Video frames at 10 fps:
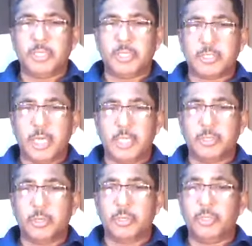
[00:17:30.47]
Jesus
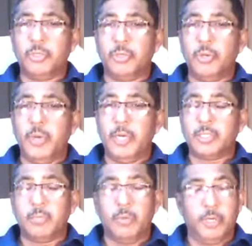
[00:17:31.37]
Christ or to the
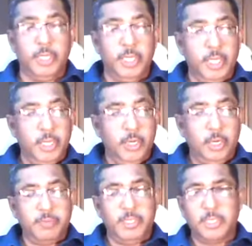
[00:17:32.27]
universal body
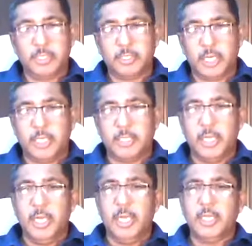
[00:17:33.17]
of Jesus Christ.